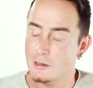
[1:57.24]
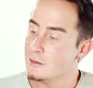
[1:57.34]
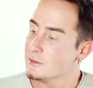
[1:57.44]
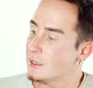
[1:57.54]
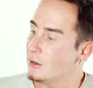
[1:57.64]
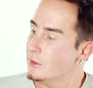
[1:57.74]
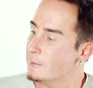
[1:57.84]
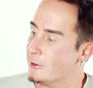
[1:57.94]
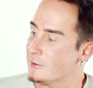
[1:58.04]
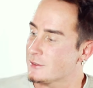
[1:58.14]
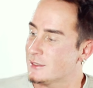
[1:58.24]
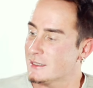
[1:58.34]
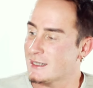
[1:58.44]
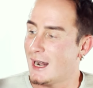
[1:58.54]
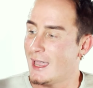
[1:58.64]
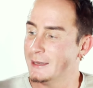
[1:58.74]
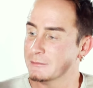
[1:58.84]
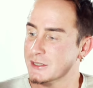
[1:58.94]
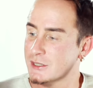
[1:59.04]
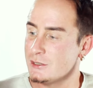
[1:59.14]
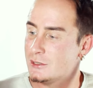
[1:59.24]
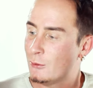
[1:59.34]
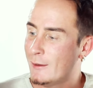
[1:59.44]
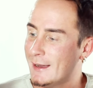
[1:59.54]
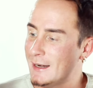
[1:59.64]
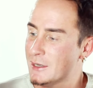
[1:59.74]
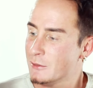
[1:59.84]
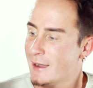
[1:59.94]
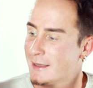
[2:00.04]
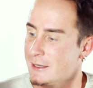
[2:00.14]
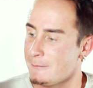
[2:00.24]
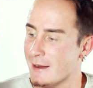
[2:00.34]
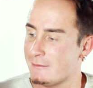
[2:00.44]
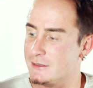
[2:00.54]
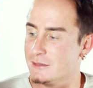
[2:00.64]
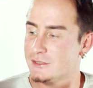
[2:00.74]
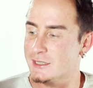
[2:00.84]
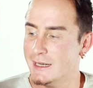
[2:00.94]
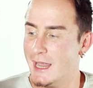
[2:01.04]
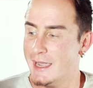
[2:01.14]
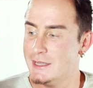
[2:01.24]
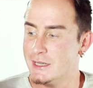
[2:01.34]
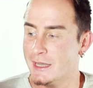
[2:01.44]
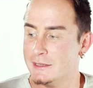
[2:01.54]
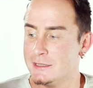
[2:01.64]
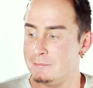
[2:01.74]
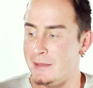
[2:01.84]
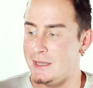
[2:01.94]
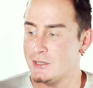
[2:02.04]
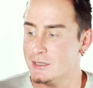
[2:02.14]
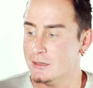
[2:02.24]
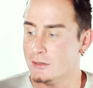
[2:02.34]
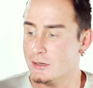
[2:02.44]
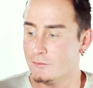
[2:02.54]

So on the box, this claims to quickly correct the appearance of skin aging and diminish the look of